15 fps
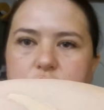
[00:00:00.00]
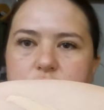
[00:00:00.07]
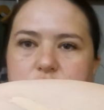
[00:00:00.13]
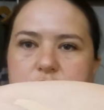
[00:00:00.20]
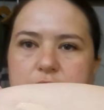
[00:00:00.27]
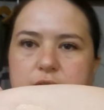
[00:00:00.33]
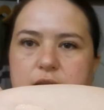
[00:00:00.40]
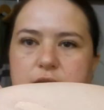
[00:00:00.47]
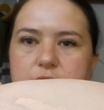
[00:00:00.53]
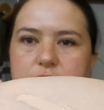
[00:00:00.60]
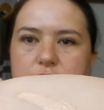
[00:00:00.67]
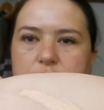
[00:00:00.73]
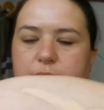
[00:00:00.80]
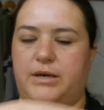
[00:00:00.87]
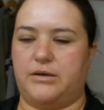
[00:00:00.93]
tiny
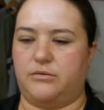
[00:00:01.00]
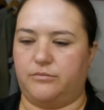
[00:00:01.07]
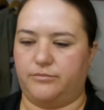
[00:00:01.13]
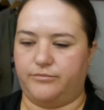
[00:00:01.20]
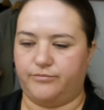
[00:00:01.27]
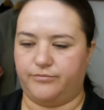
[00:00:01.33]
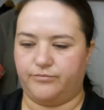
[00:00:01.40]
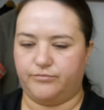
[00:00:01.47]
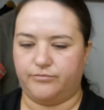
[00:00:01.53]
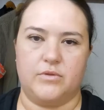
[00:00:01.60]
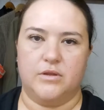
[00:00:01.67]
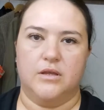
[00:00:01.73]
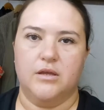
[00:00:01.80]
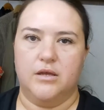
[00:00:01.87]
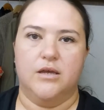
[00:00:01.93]
amount.
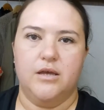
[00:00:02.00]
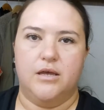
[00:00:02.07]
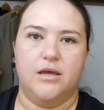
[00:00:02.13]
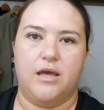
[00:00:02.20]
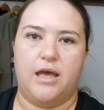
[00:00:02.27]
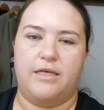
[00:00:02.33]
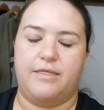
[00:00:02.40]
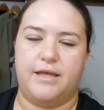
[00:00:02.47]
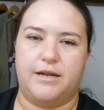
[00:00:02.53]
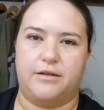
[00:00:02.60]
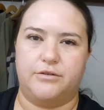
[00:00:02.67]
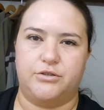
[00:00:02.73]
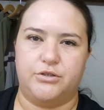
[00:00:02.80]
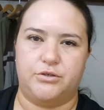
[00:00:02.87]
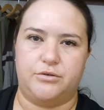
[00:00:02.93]
And then
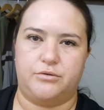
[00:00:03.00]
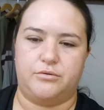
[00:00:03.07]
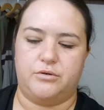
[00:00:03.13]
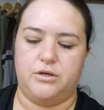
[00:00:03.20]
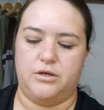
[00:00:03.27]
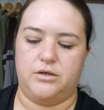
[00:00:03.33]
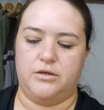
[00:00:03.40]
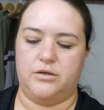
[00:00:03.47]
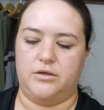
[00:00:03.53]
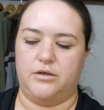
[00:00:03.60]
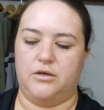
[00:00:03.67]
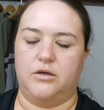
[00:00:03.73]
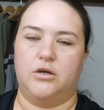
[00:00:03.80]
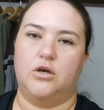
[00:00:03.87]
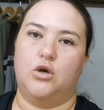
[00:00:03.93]
I'll do
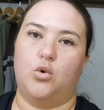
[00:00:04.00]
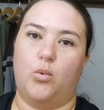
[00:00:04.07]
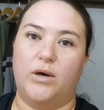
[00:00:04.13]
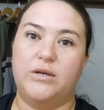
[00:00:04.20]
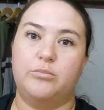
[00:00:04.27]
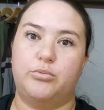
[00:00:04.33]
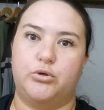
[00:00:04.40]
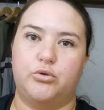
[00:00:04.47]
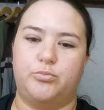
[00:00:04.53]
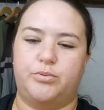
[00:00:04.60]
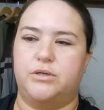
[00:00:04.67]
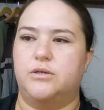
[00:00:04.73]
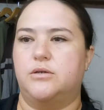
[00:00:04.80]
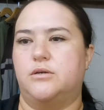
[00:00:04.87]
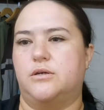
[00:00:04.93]
one boop
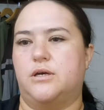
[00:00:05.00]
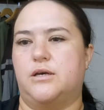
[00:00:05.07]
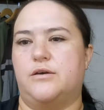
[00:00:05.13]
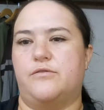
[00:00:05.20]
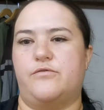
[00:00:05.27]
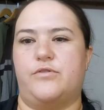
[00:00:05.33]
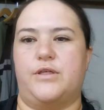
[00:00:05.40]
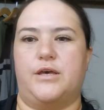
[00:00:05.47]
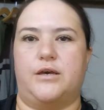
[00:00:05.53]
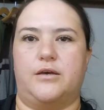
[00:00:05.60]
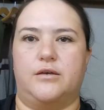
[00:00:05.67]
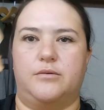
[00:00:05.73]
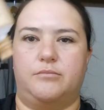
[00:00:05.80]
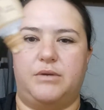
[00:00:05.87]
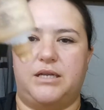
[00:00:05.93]
of the
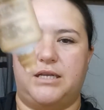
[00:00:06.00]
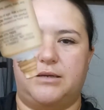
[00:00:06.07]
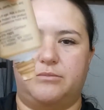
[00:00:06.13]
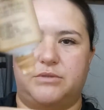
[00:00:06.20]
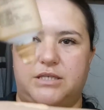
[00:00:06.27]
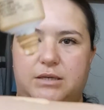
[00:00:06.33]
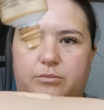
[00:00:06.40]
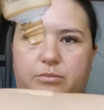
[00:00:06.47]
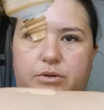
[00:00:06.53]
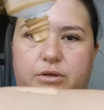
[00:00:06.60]
medium deep.